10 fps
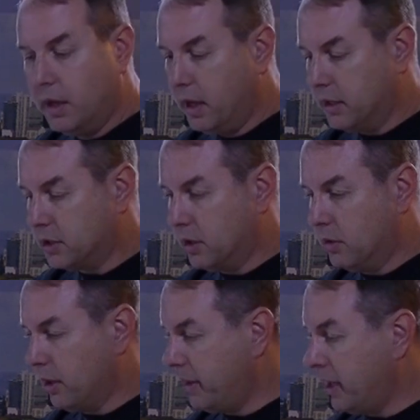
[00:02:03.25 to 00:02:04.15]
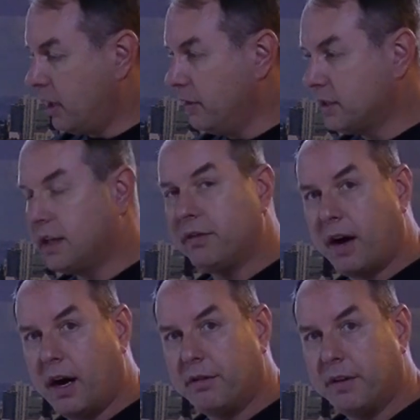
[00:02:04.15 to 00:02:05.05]
And so let me get all this stuff
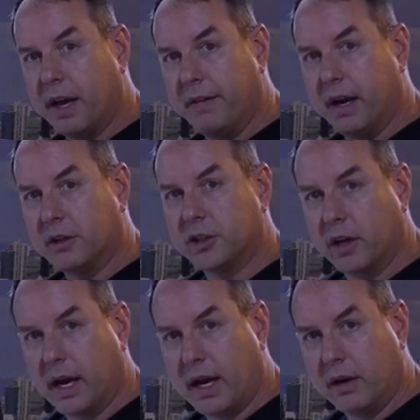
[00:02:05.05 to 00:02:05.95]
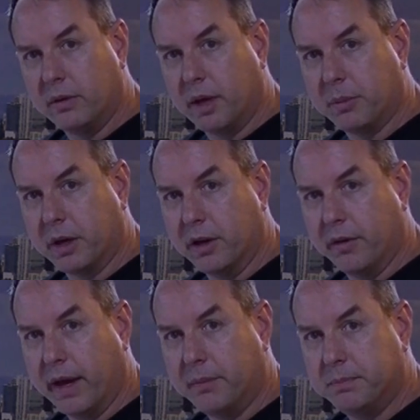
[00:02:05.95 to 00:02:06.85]
off, and then I'll show you how I'm going to do
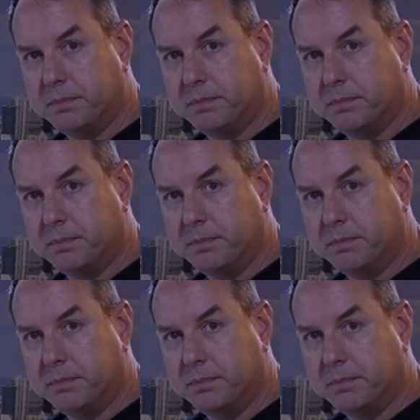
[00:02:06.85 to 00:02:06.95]
that.